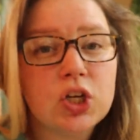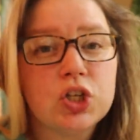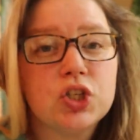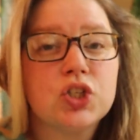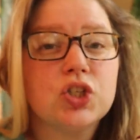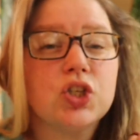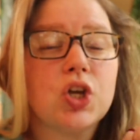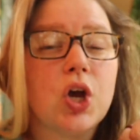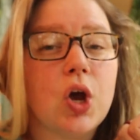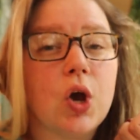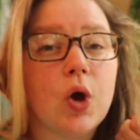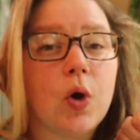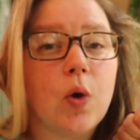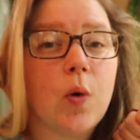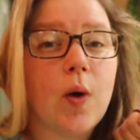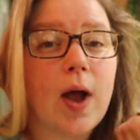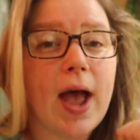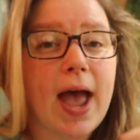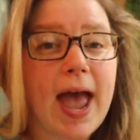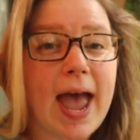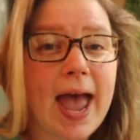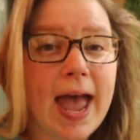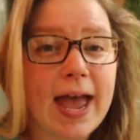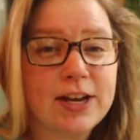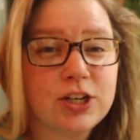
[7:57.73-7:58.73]
So
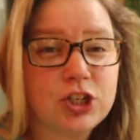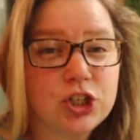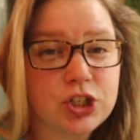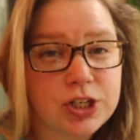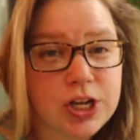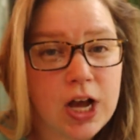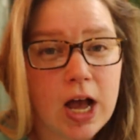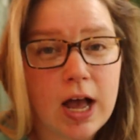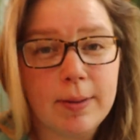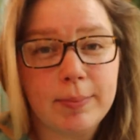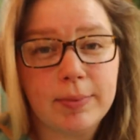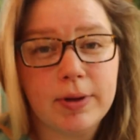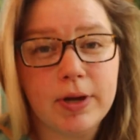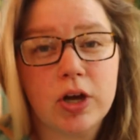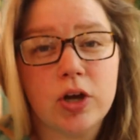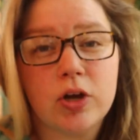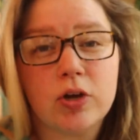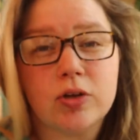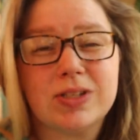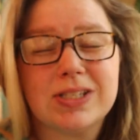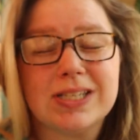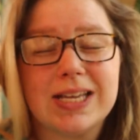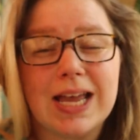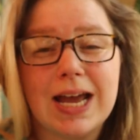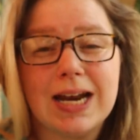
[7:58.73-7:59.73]
add your top
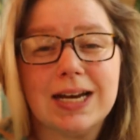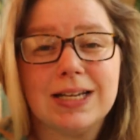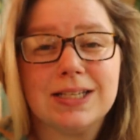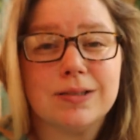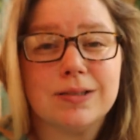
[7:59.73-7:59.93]
coats, add